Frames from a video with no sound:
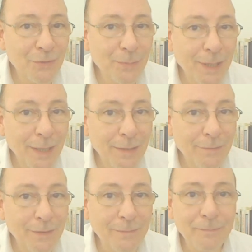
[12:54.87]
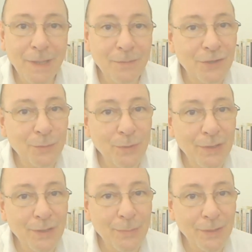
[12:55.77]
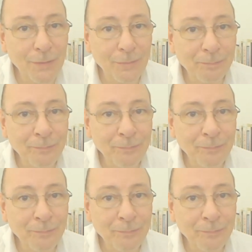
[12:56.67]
of behaviour. I'm somewhere in the middle.